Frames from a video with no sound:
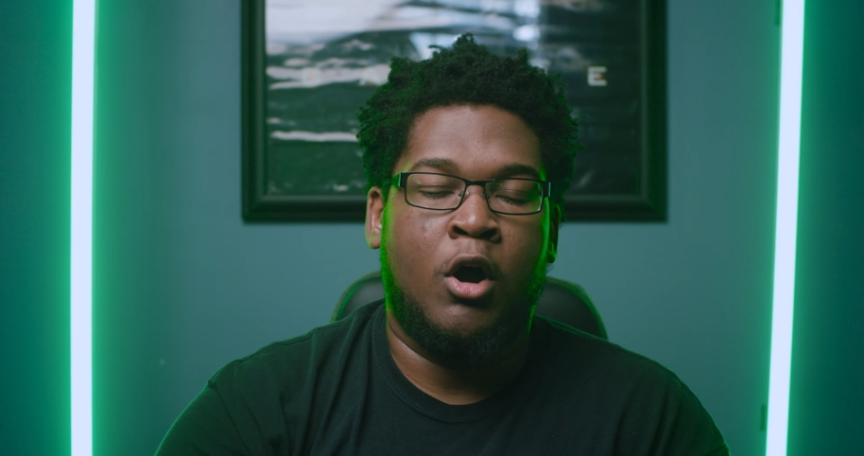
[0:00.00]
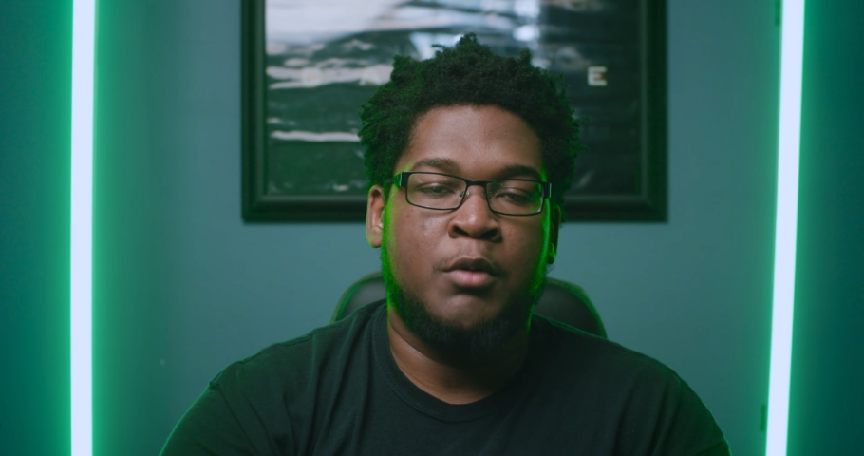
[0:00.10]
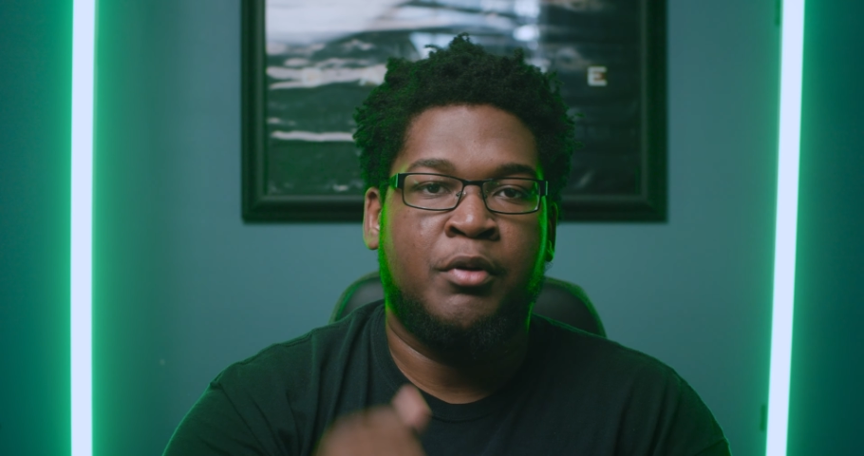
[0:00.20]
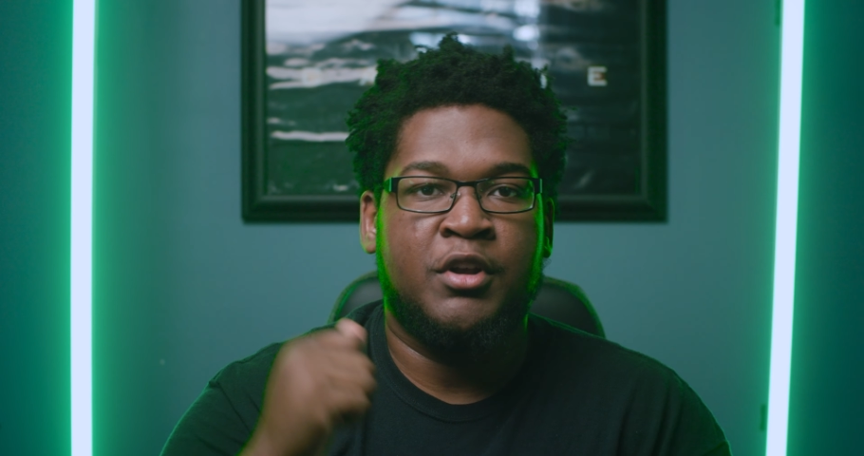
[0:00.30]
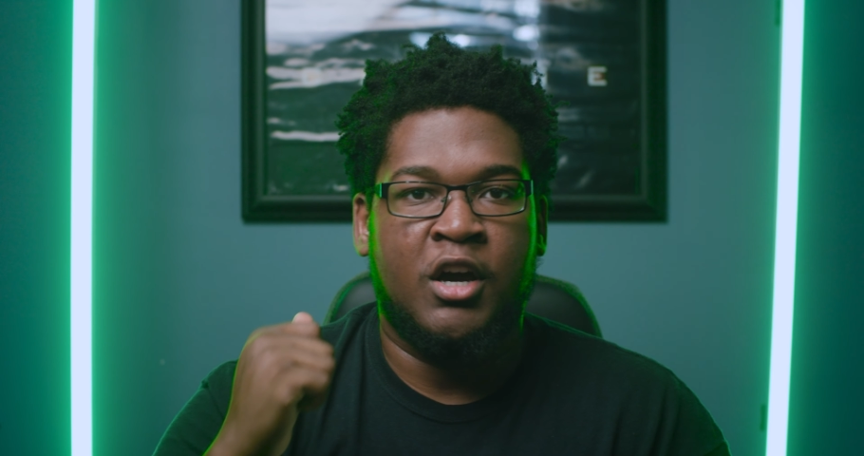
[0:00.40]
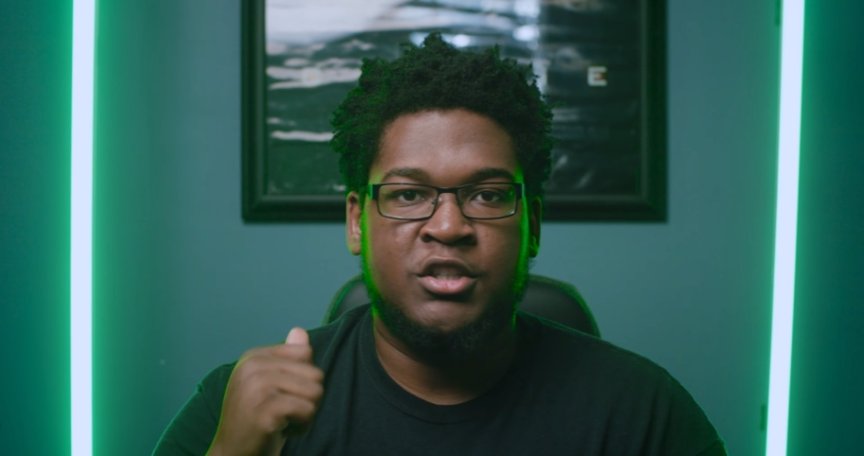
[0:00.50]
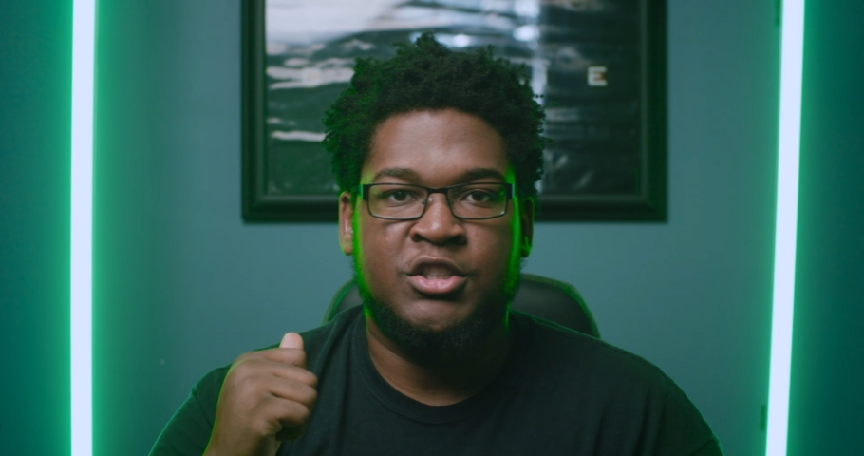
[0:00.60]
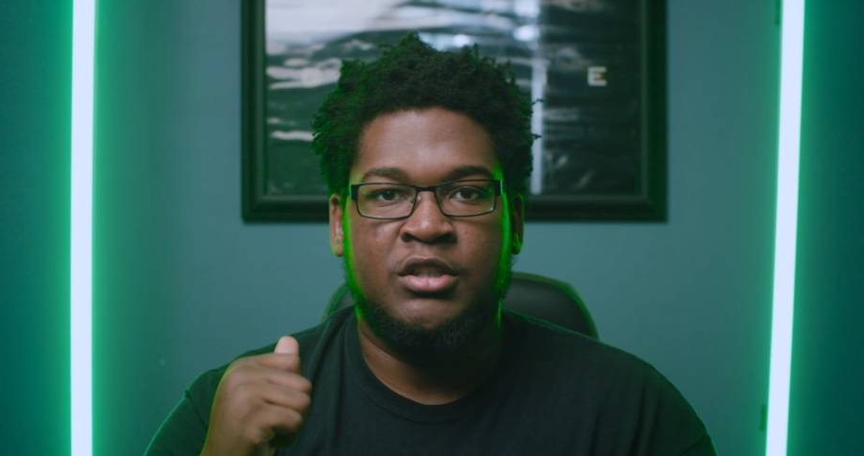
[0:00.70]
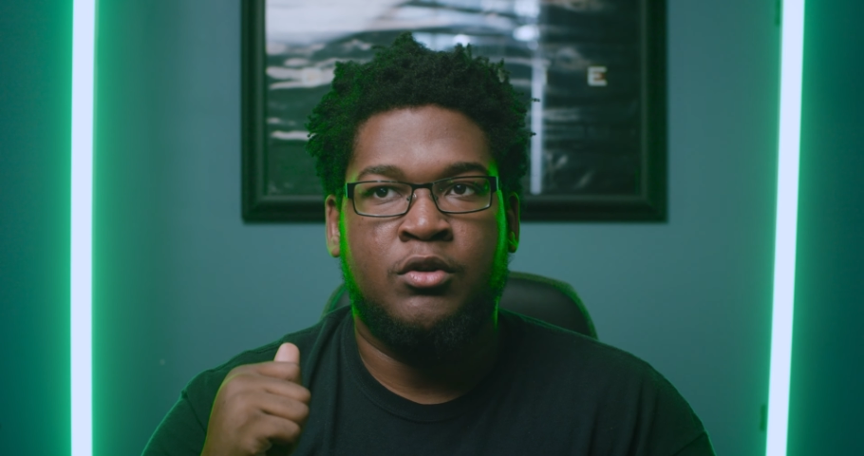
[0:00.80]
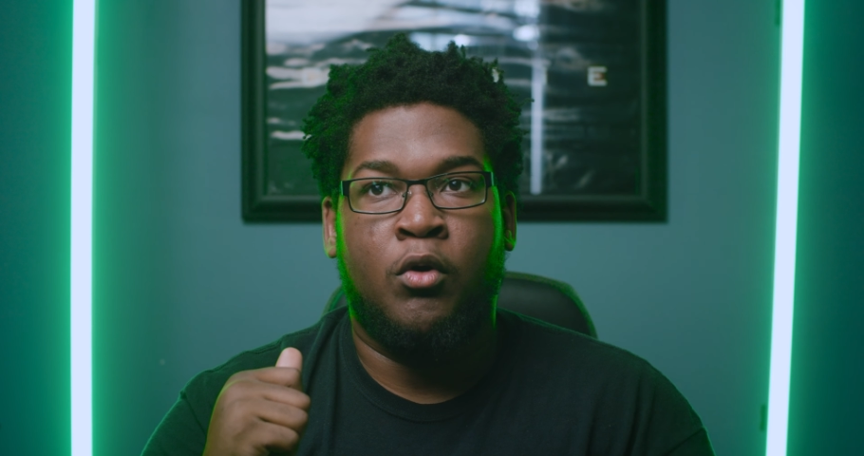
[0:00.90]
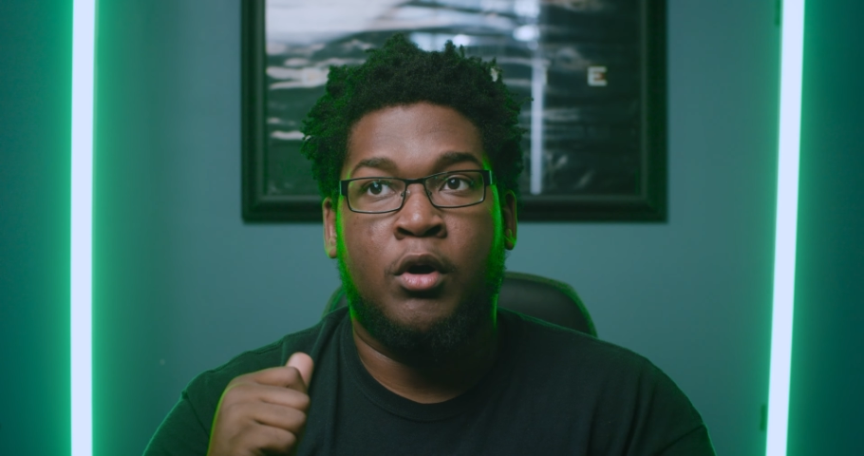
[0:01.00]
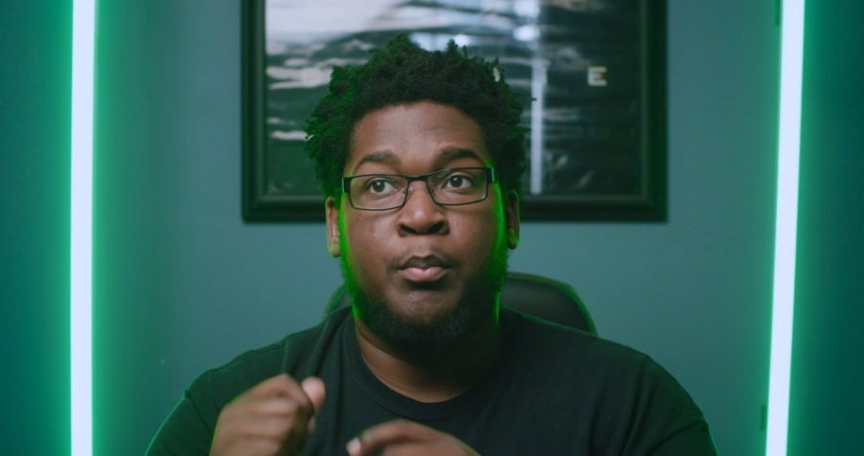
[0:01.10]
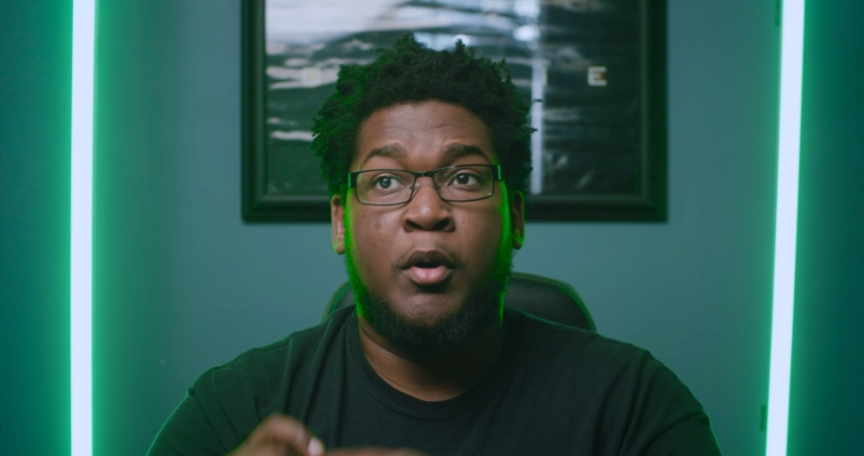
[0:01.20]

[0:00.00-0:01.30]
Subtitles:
on production or